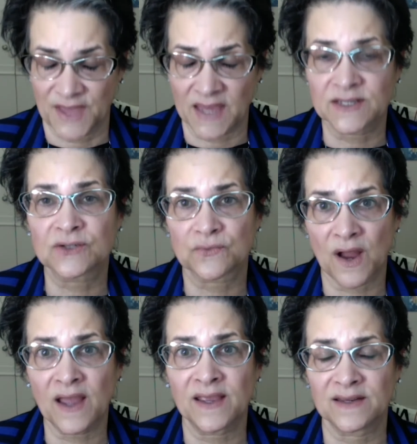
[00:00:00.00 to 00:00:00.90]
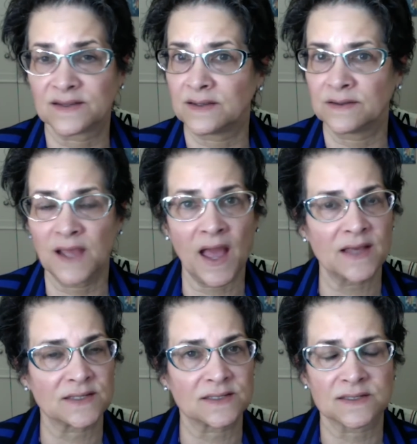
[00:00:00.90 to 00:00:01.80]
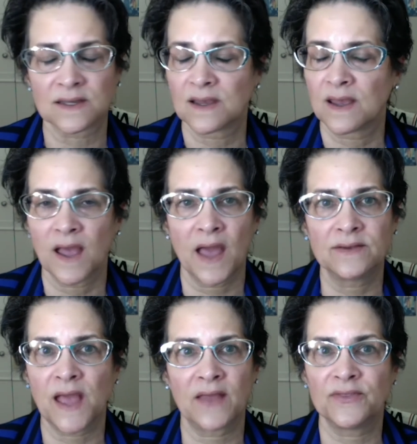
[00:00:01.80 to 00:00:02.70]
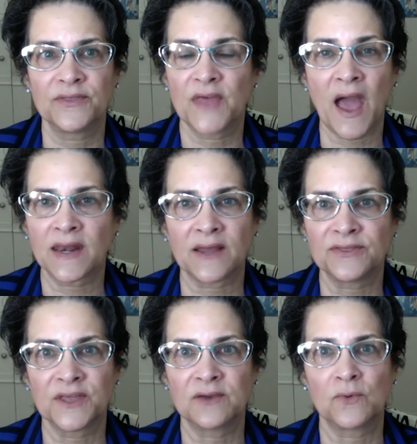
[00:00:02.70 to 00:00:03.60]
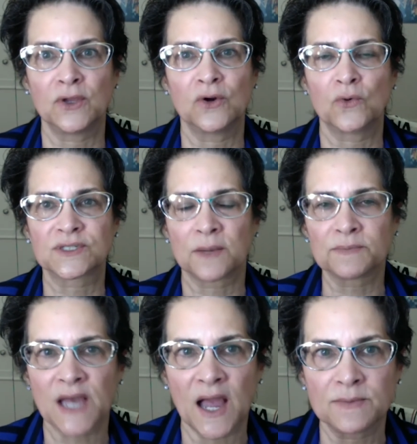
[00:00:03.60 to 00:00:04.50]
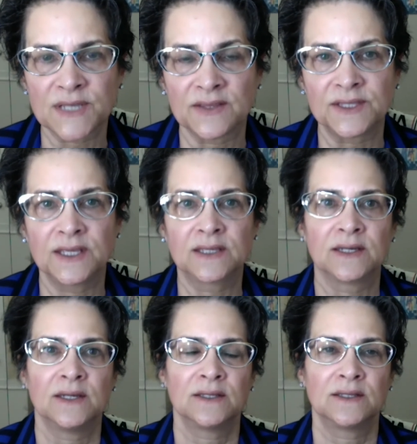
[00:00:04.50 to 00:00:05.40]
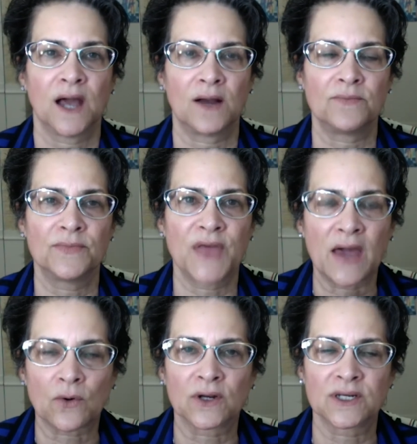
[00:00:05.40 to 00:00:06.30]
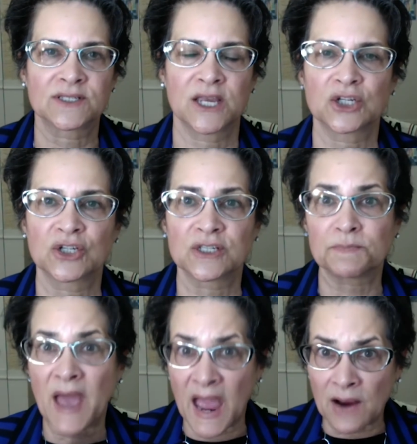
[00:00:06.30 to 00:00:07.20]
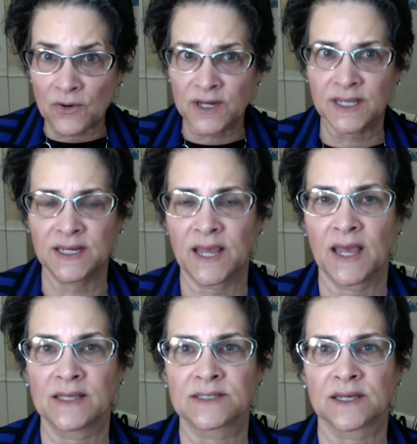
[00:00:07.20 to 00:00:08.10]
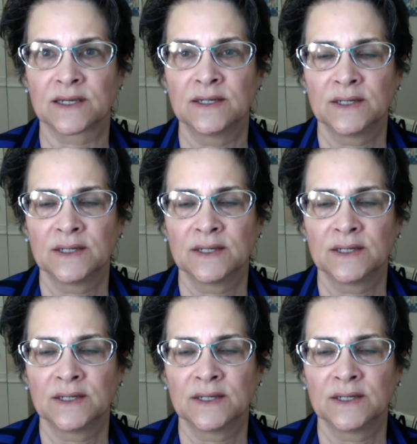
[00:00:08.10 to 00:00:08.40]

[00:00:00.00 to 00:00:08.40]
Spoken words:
That is right. Yes. And that, I think, sometimes I think that organization is parodied as a